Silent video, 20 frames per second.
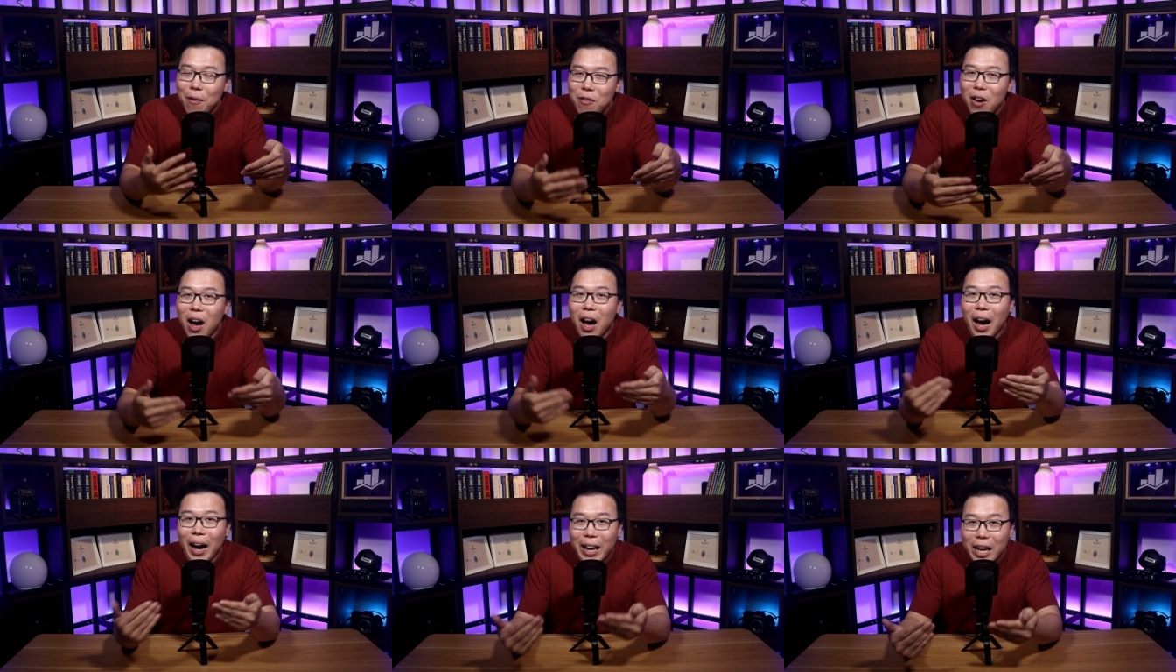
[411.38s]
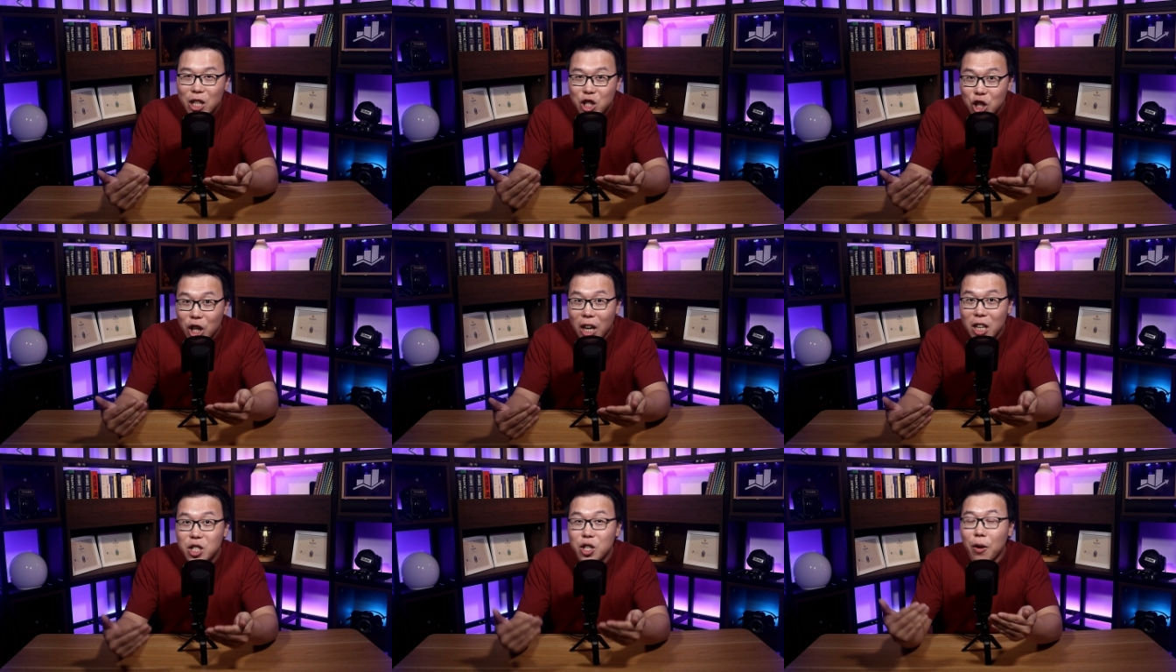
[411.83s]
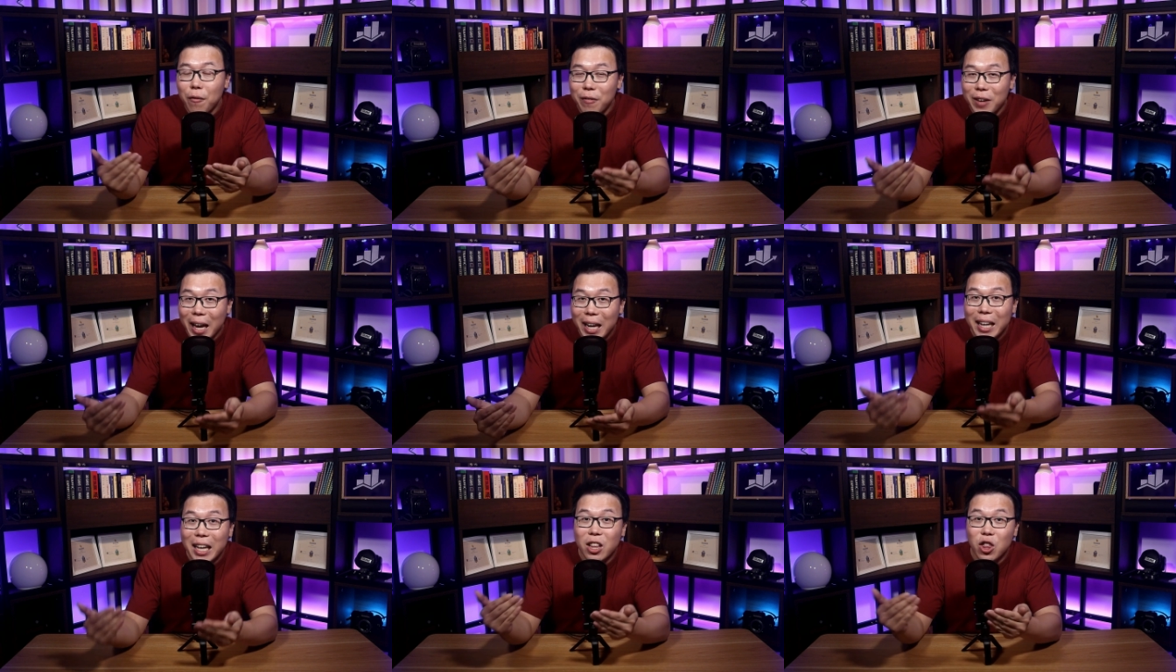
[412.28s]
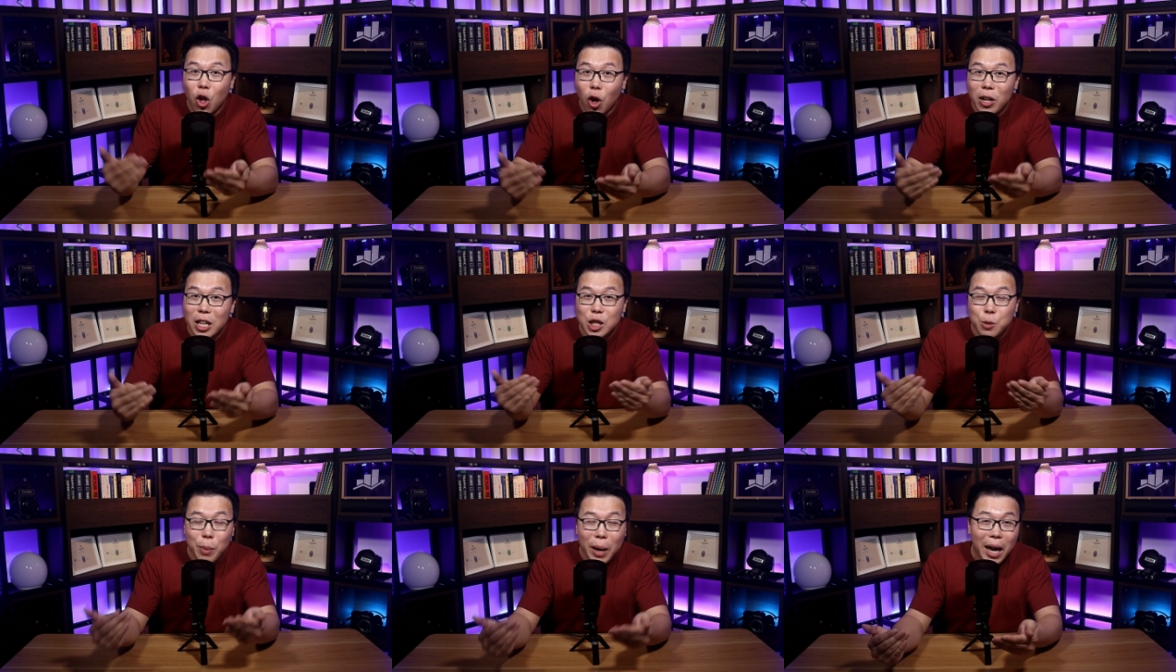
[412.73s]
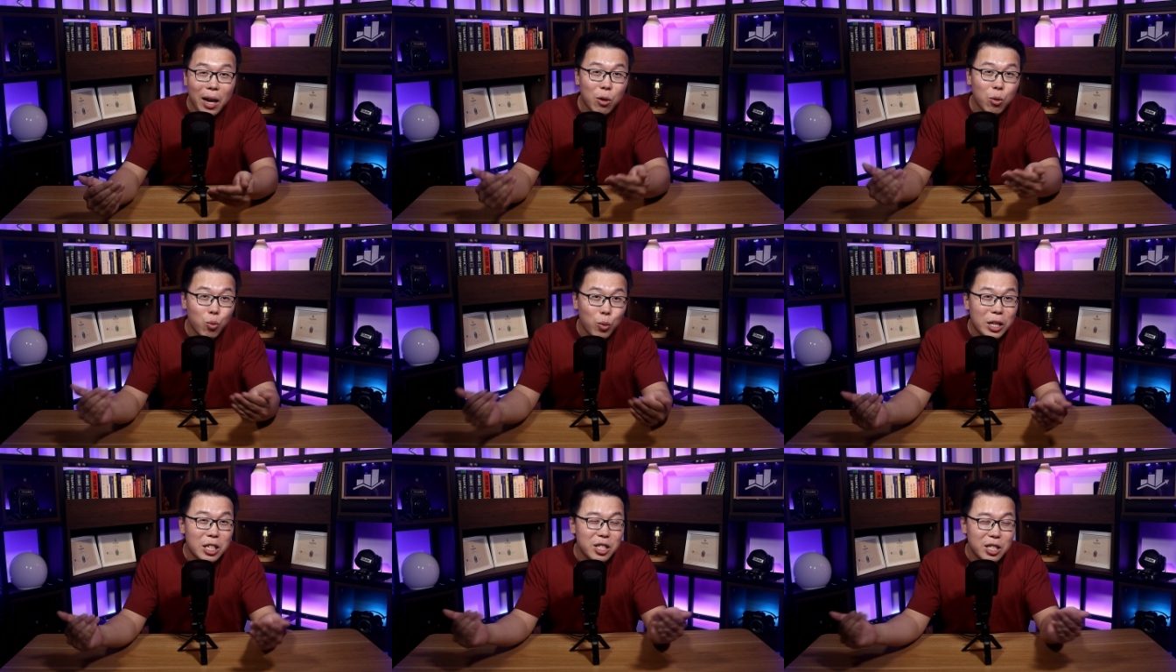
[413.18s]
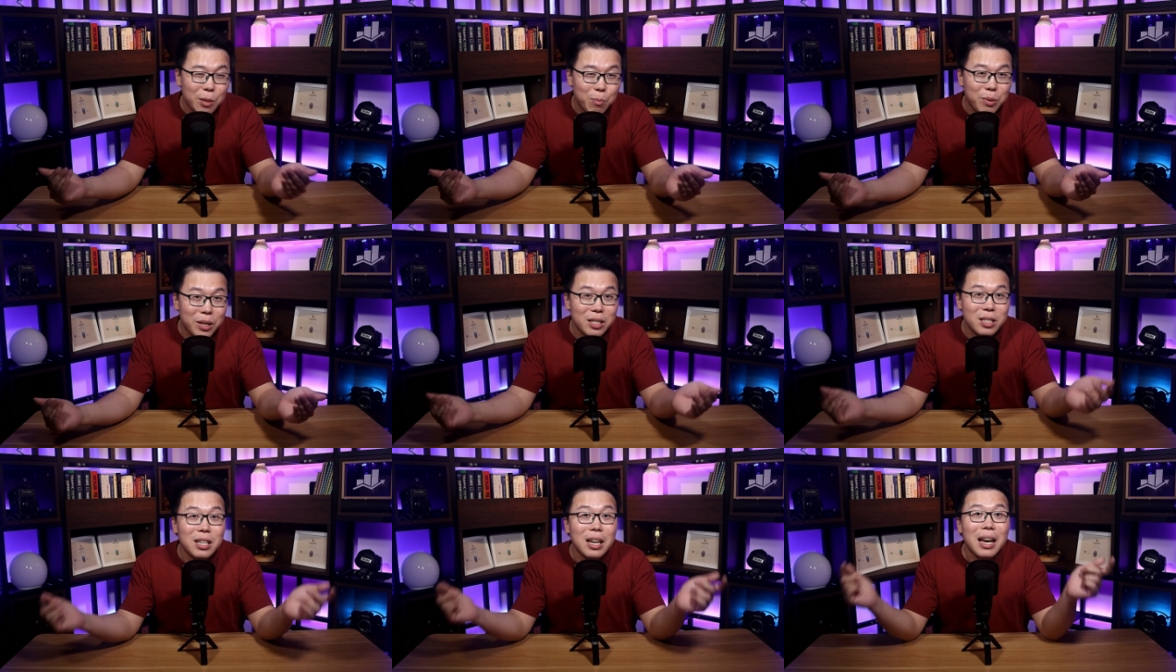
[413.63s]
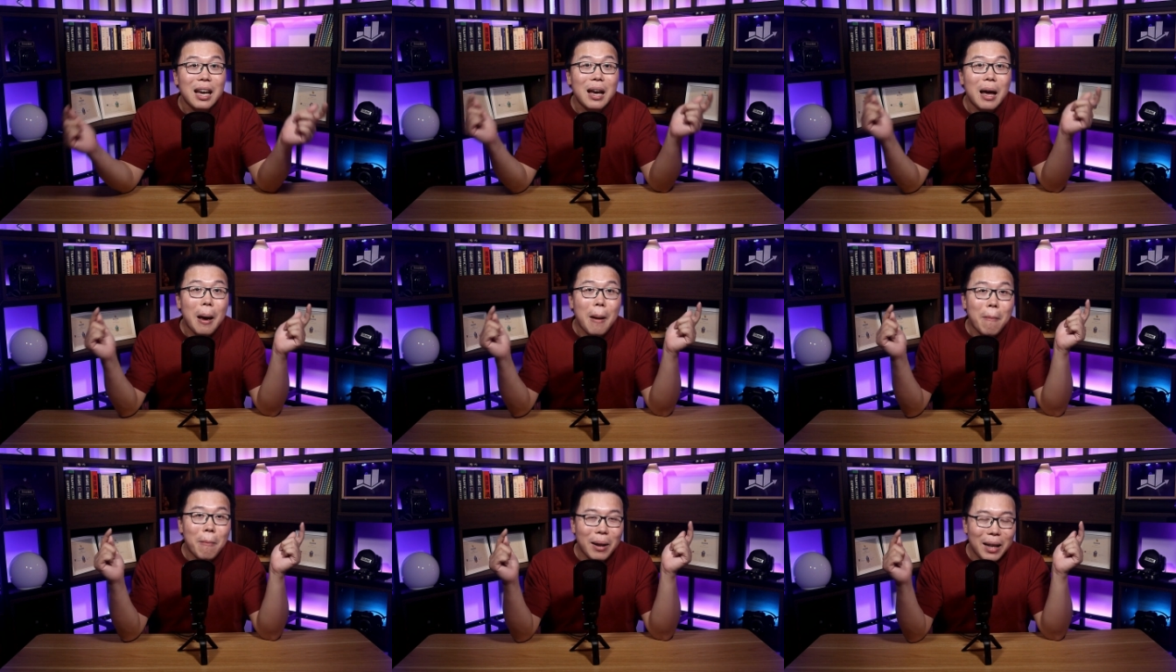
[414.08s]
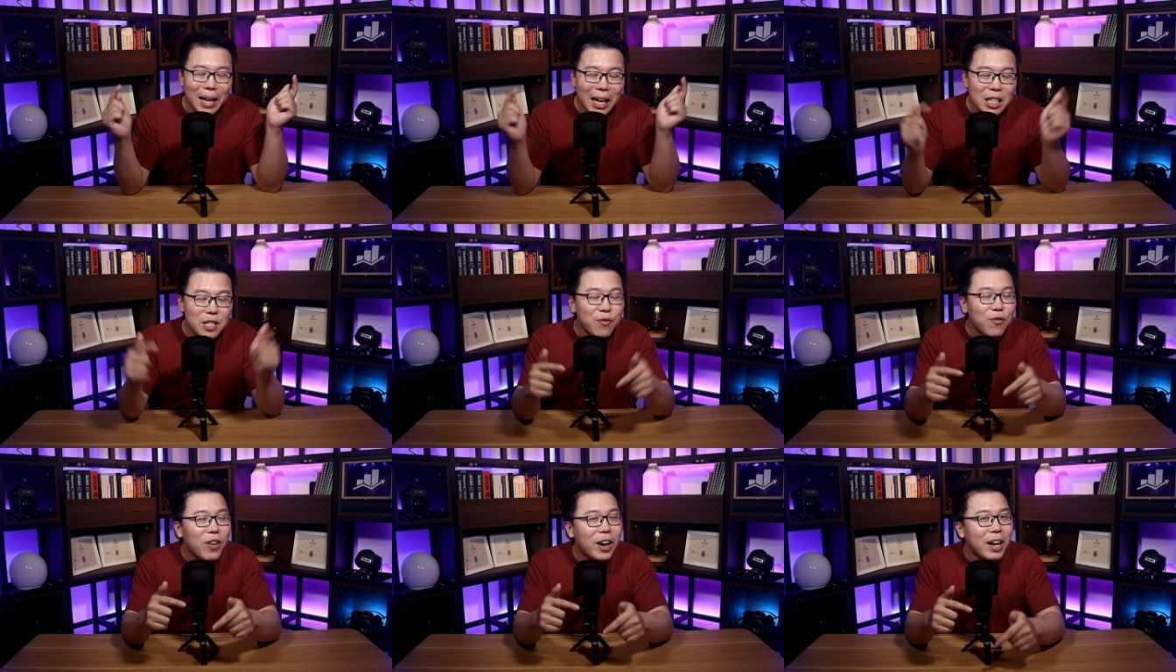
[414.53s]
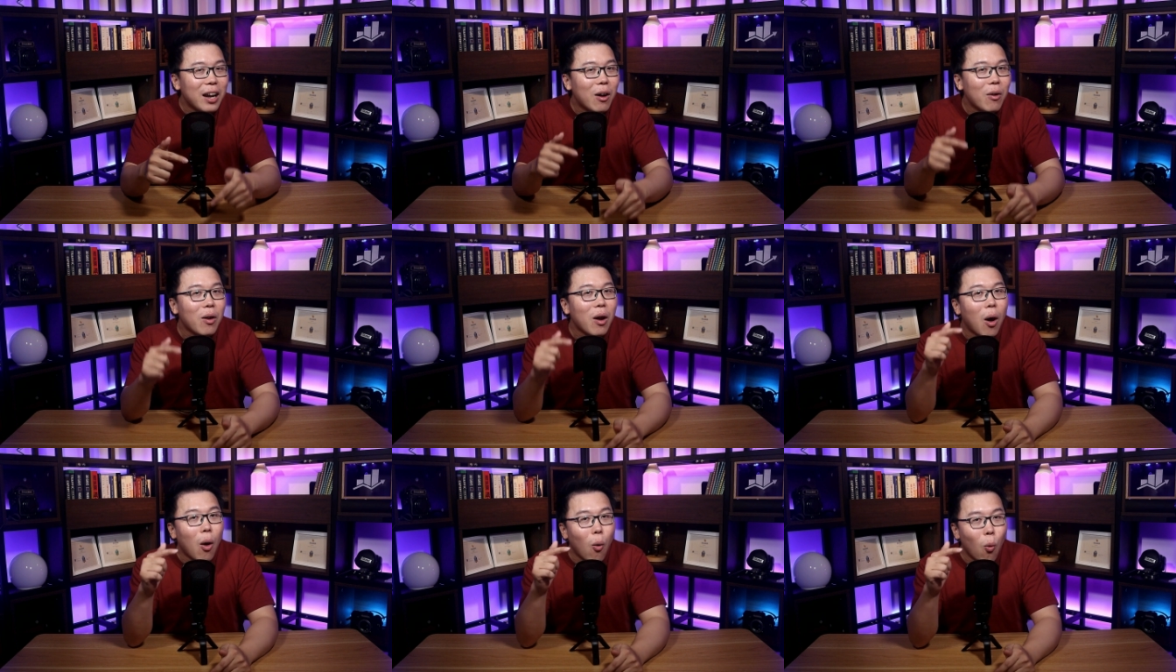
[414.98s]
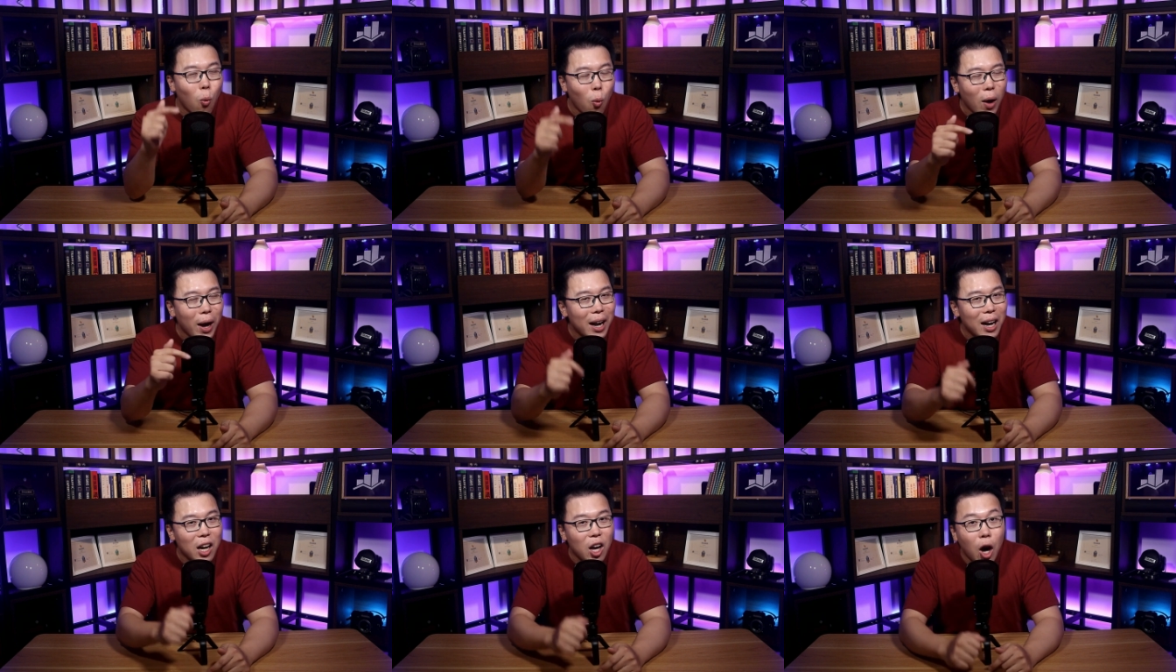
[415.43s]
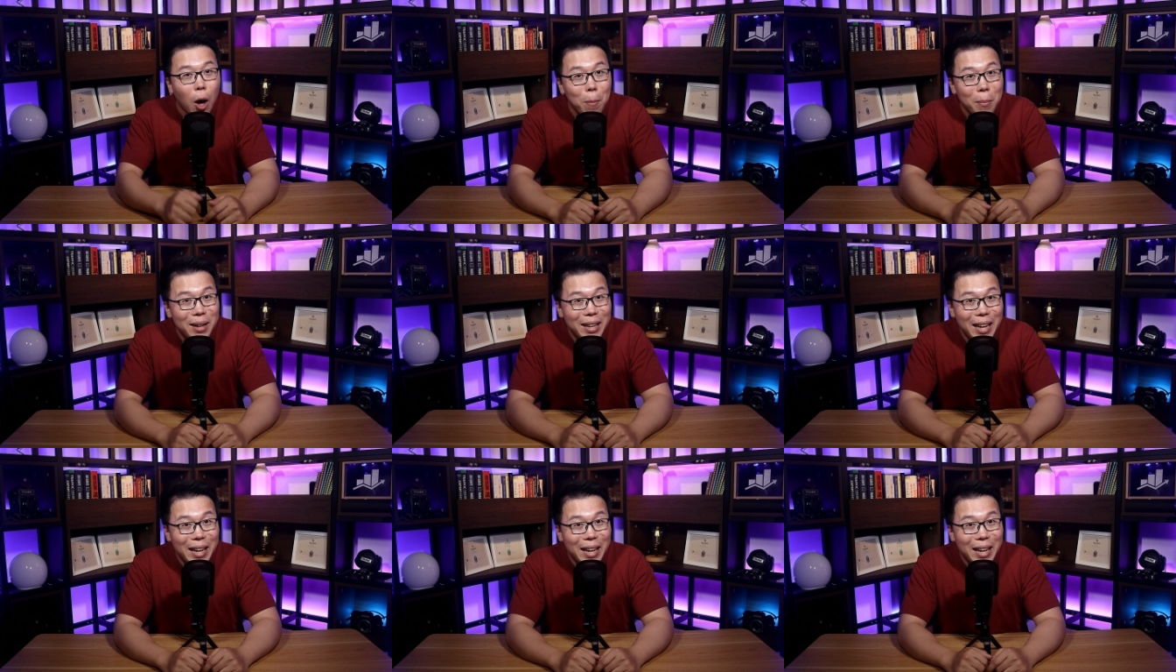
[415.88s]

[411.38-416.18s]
you have a higher chance of getting knowledge panel rich snippets but let's find out what are the